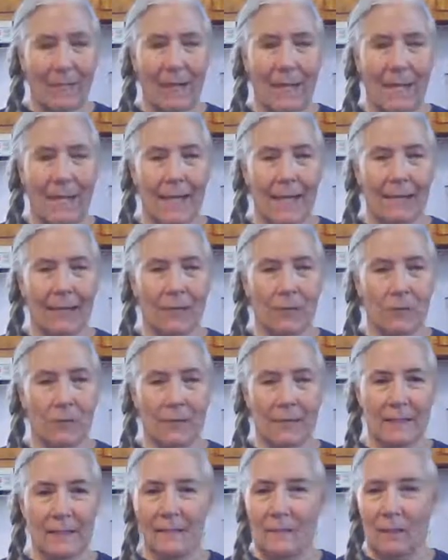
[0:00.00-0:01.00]
And so
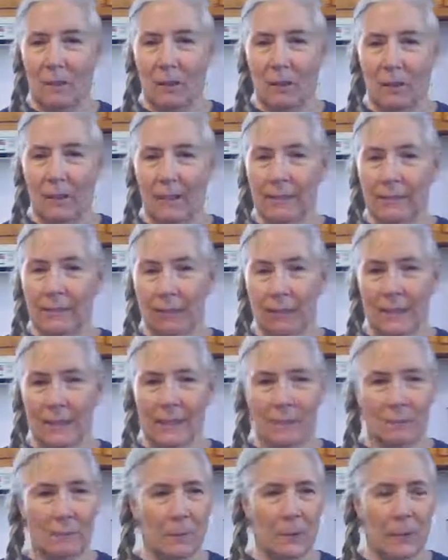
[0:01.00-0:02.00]
this story
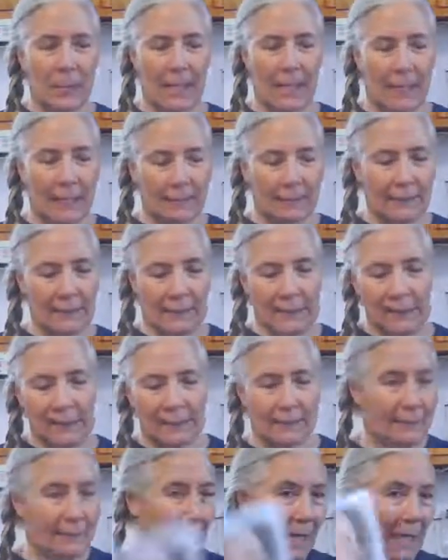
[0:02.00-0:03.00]
number 10,
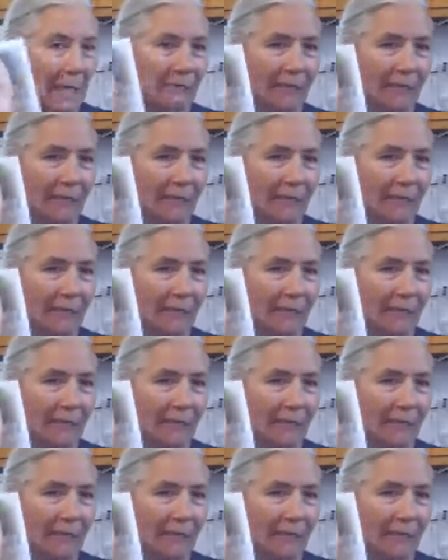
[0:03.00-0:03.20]
in God,